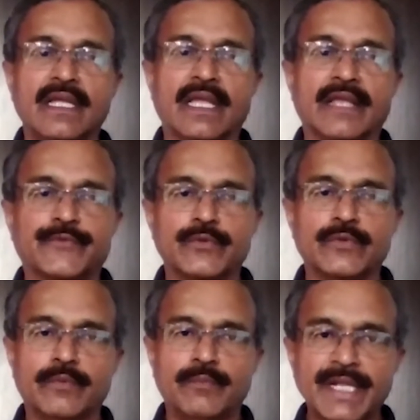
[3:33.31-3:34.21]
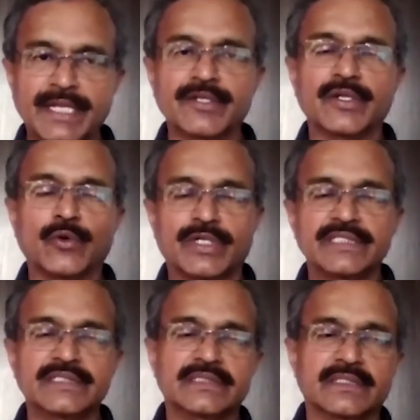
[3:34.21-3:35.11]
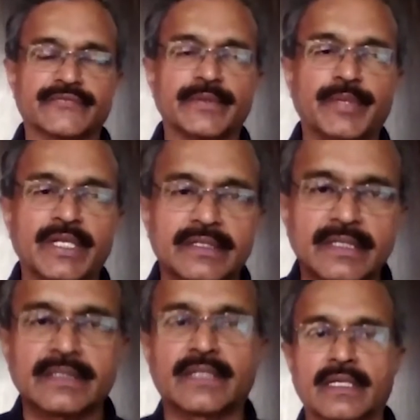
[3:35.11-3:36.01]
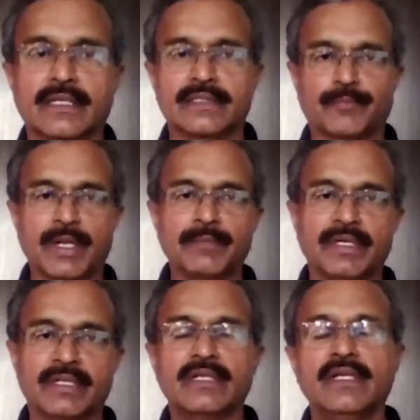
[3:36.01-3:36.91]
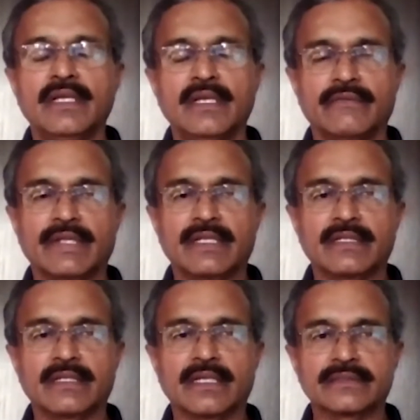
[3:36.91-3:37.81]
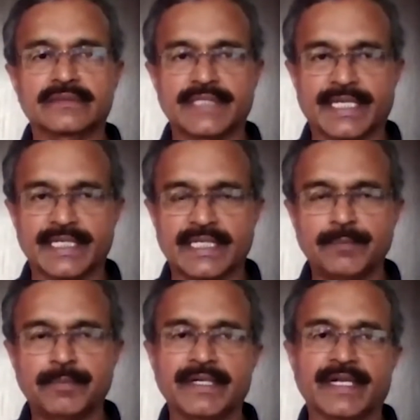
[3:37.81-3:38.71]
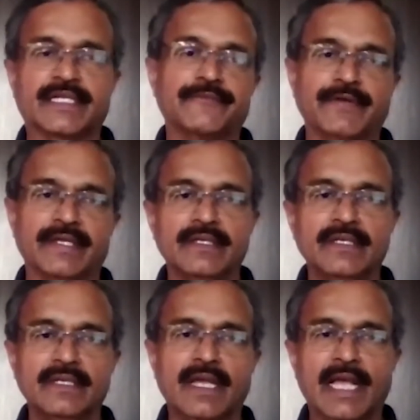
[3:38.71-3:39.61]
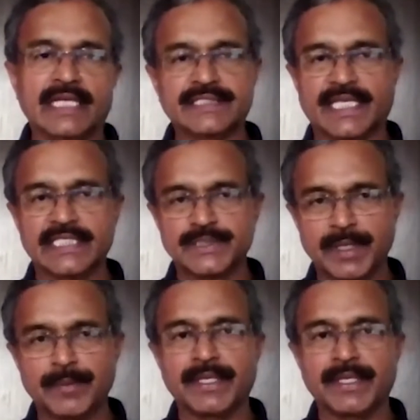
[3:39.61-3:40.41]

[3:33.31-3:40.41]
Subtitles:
if you bring it to the notice of the builder, the plumber will check it up and rectify, as the case may be.